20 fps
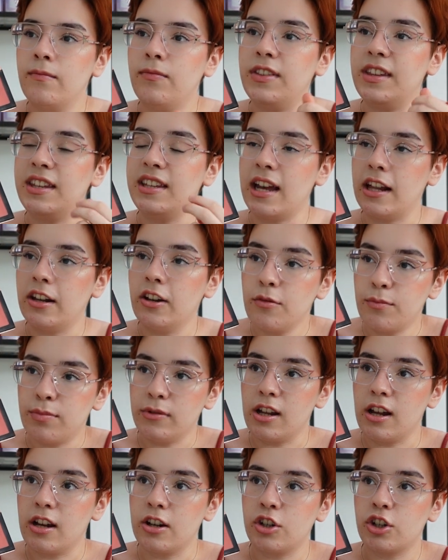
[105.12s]
yellow
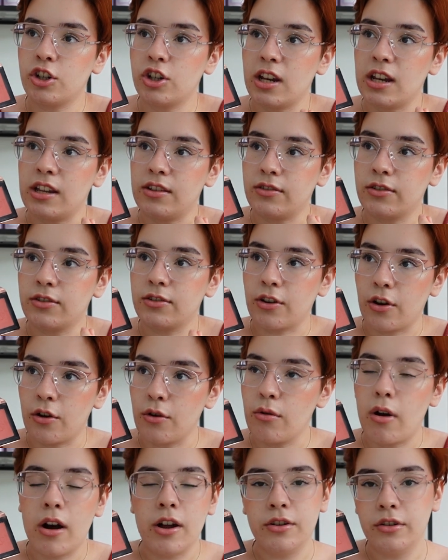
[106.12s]
blush is
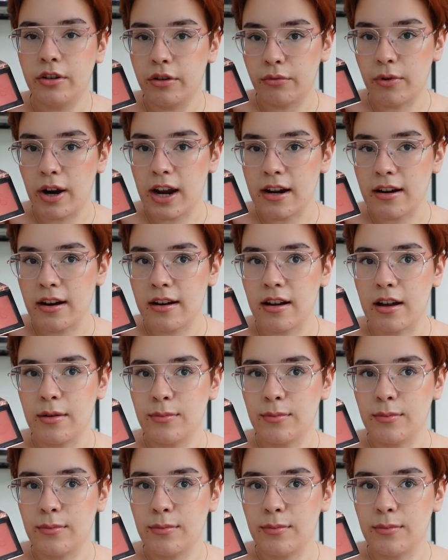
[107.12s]
so underrated.